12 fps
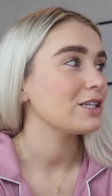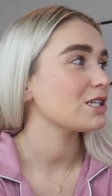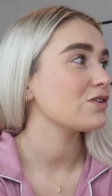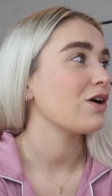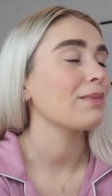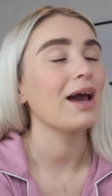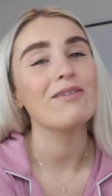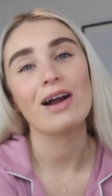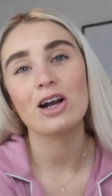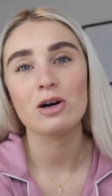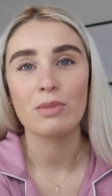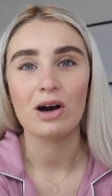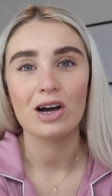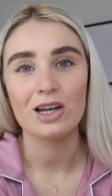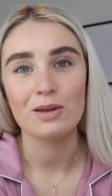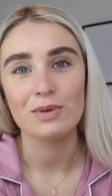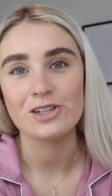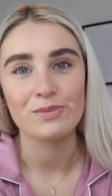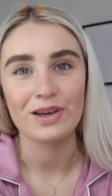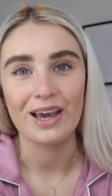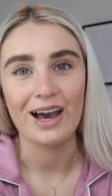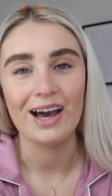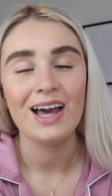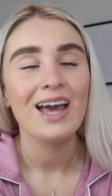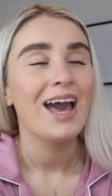and stuff, I'm like, right, come on, can it be summer yet?